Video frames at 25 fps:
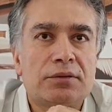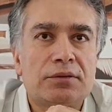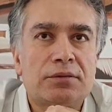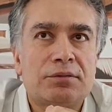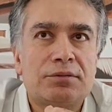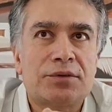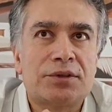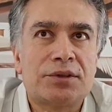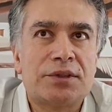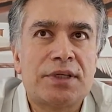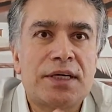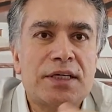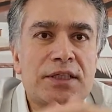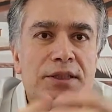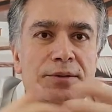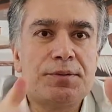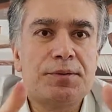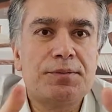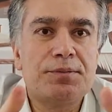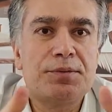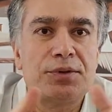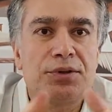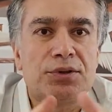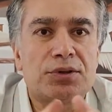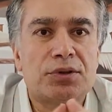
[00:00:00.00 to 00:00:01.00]

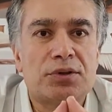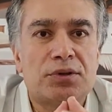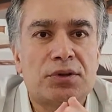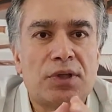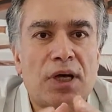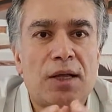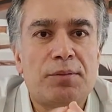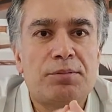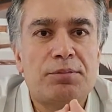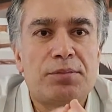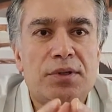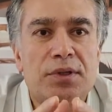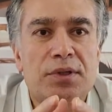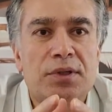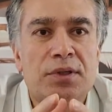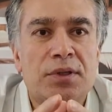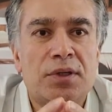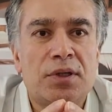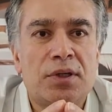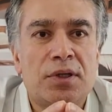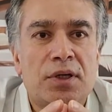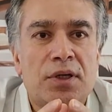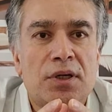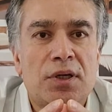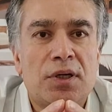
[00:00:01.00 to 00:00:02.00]
salespeople should not be
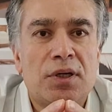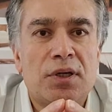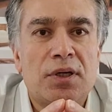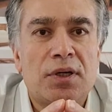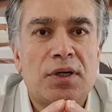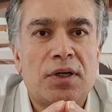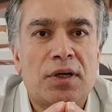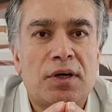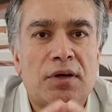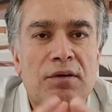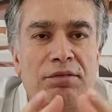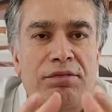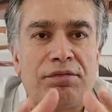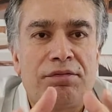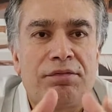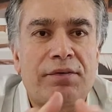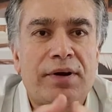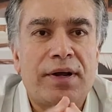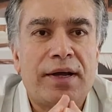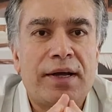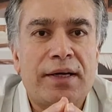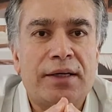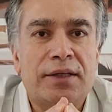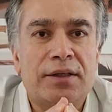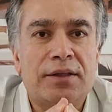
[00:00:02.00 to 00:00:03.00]

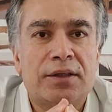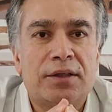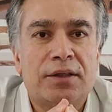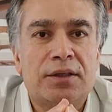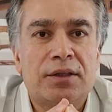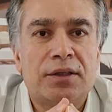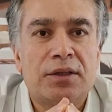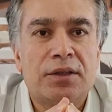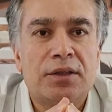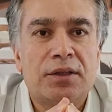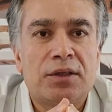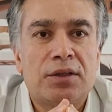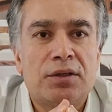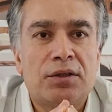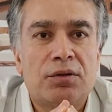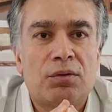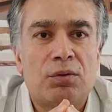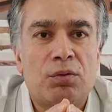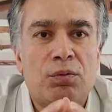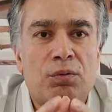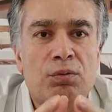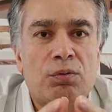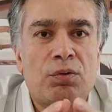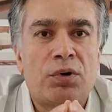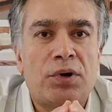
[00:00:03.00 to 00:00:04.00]
afraid
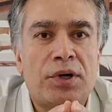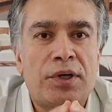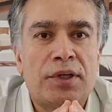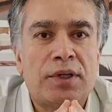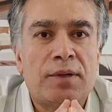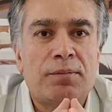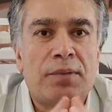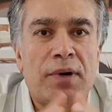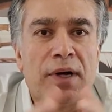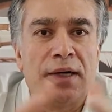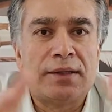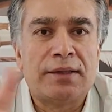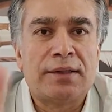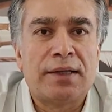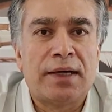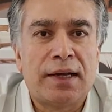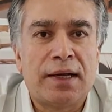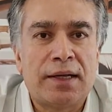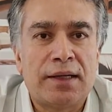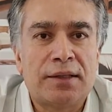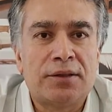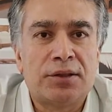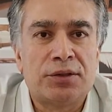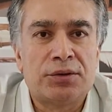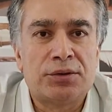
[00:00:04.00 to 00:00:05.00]
or worried about
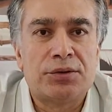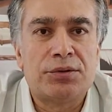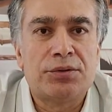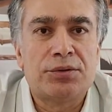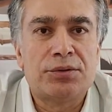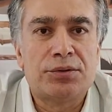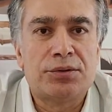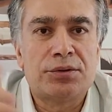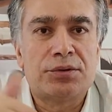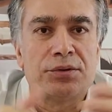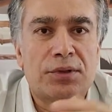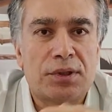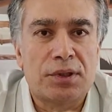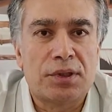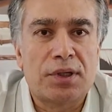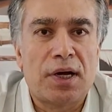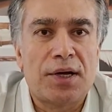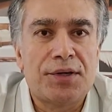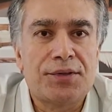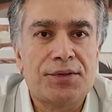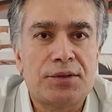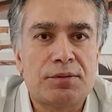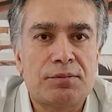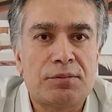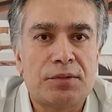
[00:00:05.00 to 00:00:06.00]
telling the truth to the
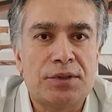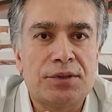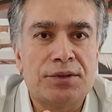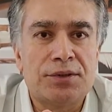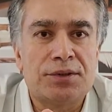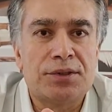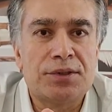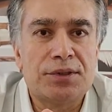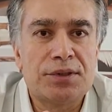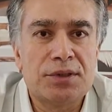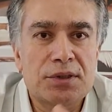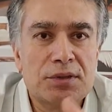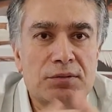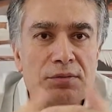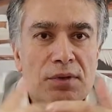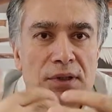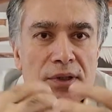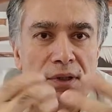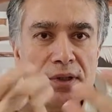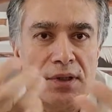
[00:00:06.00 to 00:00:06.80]
customers. This is what the